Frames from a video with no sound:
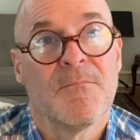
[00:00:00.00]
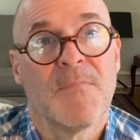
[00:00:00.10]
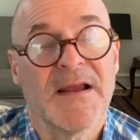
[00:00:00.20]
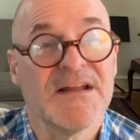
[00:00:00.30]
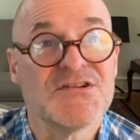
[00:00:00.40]

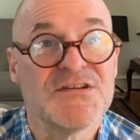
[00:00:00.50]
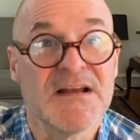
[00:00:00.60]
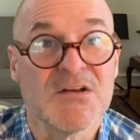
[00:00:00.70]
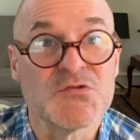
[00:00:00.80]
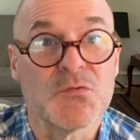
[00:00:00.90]
My
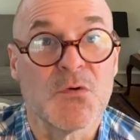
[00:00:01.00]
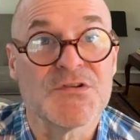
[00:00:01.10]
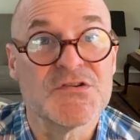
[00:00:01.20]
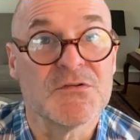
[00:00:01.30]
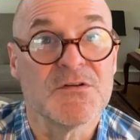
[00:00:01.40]
HDLs were
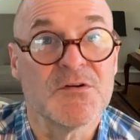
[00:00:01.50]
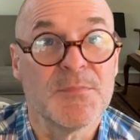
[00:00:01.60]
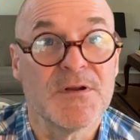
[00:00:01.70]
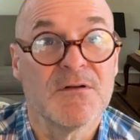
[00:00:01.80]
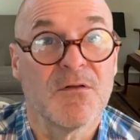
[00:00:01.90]
also a little
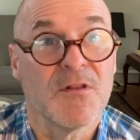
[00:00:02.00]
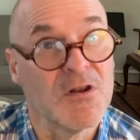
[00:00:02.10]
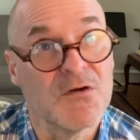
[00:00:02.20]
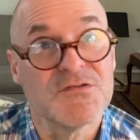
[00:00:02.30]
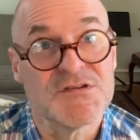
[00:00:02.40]
bit on the
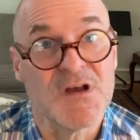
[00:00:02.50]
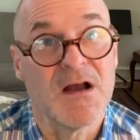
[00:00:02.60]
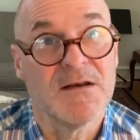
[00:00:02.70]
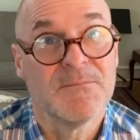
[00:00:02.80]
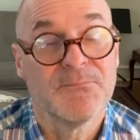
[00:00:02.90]
low
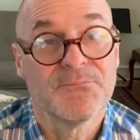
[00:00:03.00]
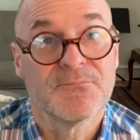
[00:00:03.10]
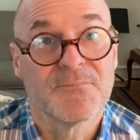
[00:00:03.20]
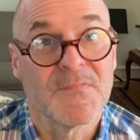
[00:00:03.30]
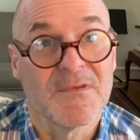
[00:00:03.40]
side.
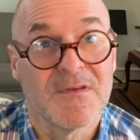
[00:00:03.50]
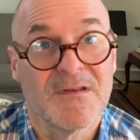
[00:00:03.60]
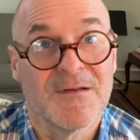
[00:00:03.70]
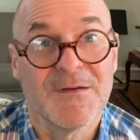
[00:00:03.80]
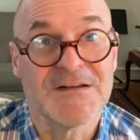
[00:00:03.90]

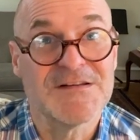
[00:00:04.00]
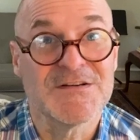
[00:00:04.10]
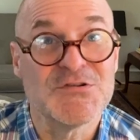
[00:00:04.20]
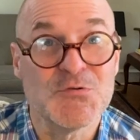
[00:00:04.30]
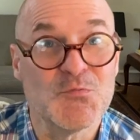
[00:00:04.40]
Not to
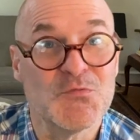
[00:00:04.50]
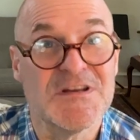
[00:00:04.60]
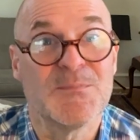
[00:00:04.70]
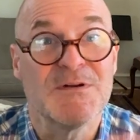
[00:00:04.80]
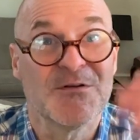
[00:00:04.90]
get too
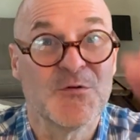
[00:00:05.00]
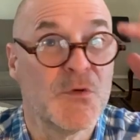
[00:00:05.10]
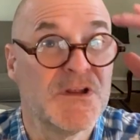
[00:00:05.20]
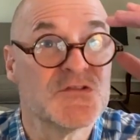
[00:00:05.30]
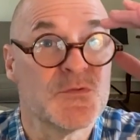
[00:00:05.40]
deep into the
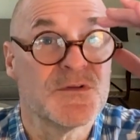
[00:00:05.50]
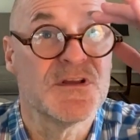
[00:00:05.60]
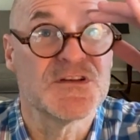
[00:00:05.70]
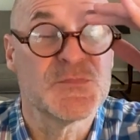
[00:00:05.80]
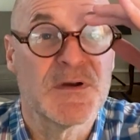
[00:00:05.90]
weeds with
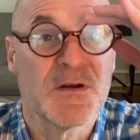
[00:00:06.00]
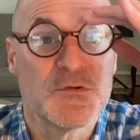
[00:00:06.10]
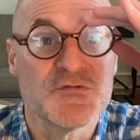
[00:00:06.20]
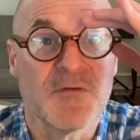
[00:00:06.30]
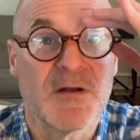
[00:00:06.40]
this, but I
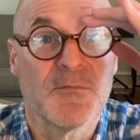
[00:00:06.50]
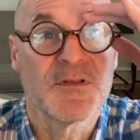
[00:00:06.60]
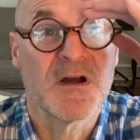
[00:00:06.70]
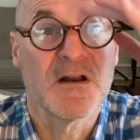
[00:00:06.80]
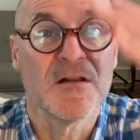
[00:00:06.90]
always ran
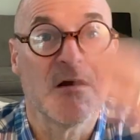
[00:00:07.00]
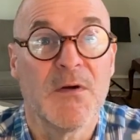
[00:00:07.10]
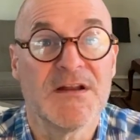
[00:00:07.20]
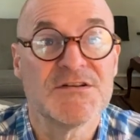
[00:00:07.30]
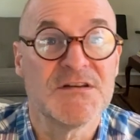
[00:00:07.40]
with kind of
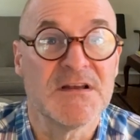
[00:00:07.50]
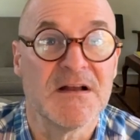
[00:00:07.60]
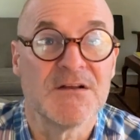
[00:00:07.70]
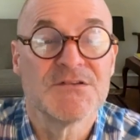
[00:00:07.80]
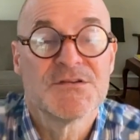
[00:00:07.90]
low
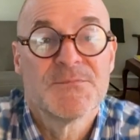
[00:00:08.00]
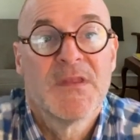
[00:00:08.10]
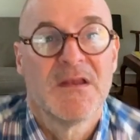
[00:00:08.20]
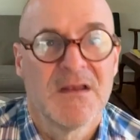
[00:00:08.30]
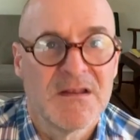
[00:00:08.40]
HDLs.
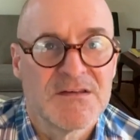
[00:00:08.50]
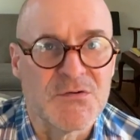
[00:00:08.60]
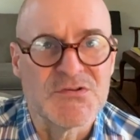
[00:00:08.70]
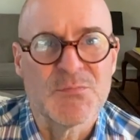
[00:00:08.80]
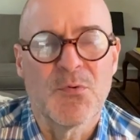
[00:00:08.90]

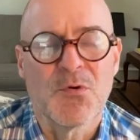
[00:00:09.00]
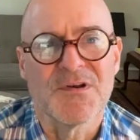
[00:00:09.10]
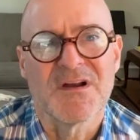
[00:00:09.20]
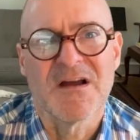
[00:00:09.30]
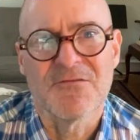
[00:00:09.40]
So it's
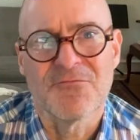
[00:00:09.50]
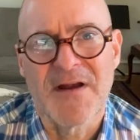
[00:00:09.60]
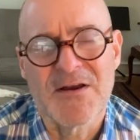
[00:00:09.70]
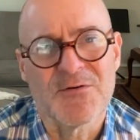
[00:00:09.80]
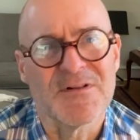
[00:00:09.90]
important to kind of
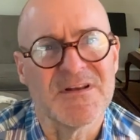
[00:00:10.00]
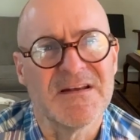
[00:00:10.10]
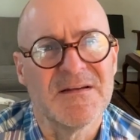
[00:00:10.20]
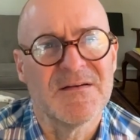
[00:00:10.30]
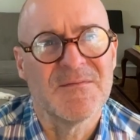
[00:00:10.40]

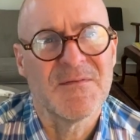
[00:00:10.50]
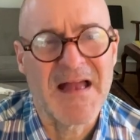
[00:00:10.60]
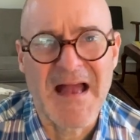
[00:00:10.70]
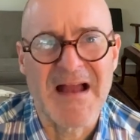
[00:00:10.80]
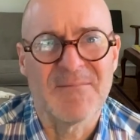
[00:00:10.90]
regularly,
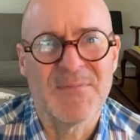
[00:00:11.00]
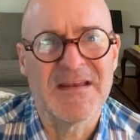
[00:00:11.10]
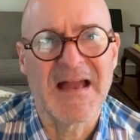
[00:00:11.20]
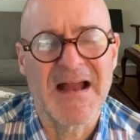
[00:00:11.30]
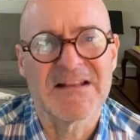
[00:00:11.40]

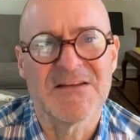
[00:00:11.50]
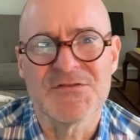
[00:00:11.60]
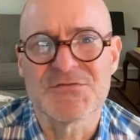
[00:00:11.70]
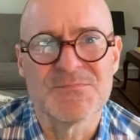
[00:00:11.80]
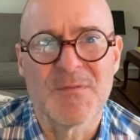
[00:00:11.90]
being active
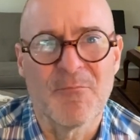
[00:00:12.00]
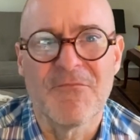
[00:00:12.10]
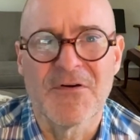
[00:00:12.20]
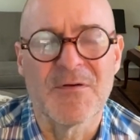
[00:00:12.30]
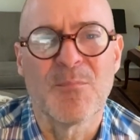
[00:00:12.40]
is
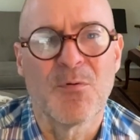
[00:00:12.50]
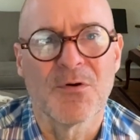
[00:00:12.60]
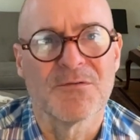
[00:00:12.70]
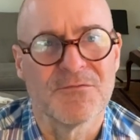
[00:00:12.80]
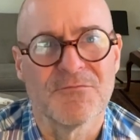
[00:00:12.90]
very
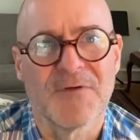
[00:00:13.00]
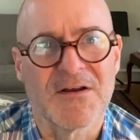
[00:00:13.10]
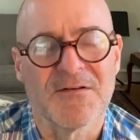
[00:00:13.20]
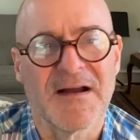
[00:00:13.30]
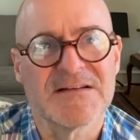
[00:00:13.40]
important,
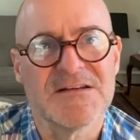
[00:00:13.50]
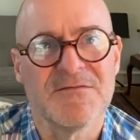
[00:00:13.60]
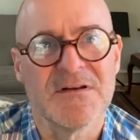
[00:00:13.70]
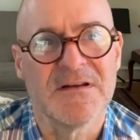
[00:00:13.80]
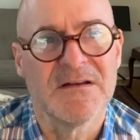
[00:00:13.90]
regular
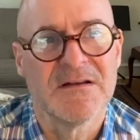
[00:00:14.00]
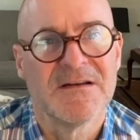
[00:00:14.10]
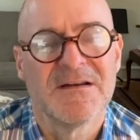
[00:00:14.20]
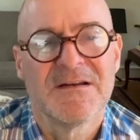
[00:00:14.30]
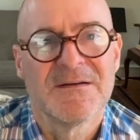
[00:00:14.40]
activity,
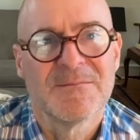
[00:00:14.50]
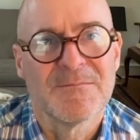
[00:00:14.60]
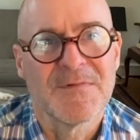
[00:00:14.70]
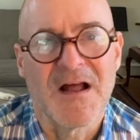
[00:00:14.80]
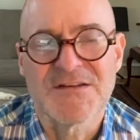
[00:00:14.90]

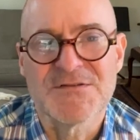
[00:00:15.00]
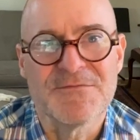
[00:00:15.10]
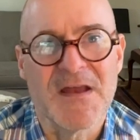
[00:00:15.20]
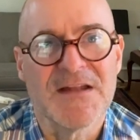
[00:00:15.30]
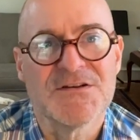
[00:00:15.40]
lots of
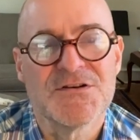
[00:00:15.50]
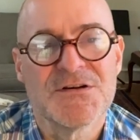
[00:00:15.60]
veg.